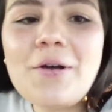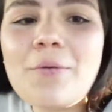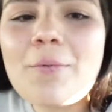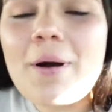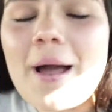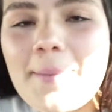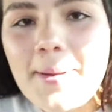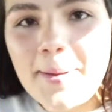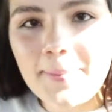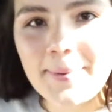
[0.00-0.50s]

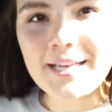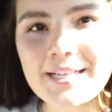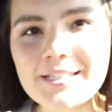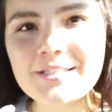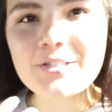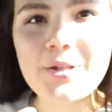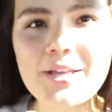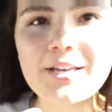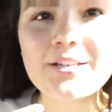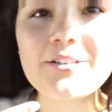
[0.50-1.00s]
Why am I being
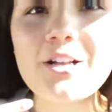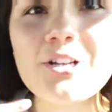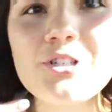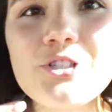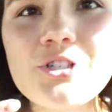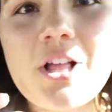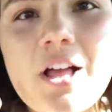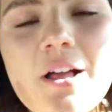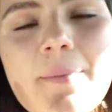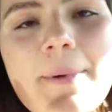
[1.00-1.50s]
so like
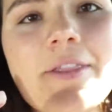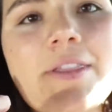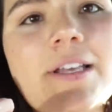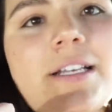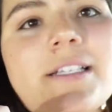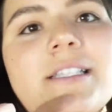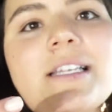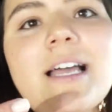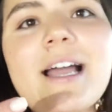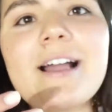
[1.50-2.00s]
nonchalant about
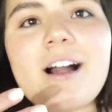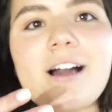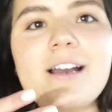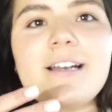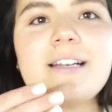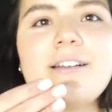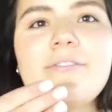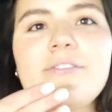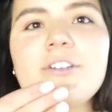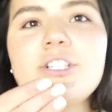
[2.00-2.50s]
this? I got
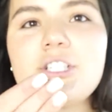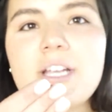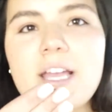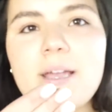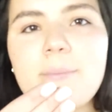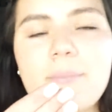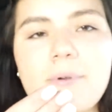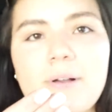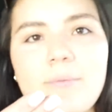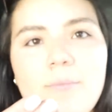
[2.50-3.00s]
a different
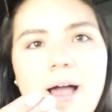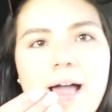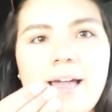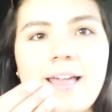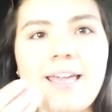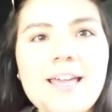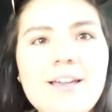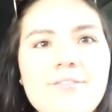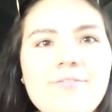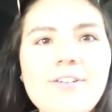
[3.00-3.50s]
shape. I
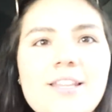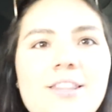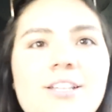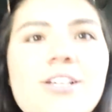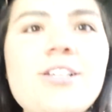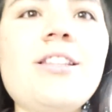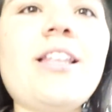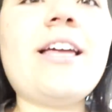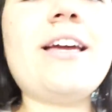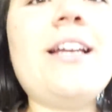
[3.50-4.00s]
can't find the
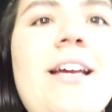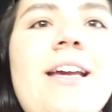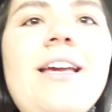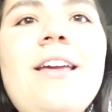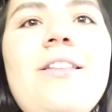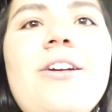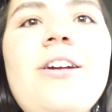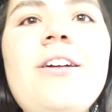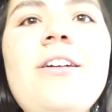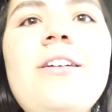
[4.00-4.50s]
good lighting
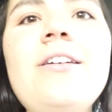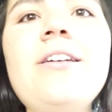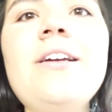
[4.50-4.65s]
either.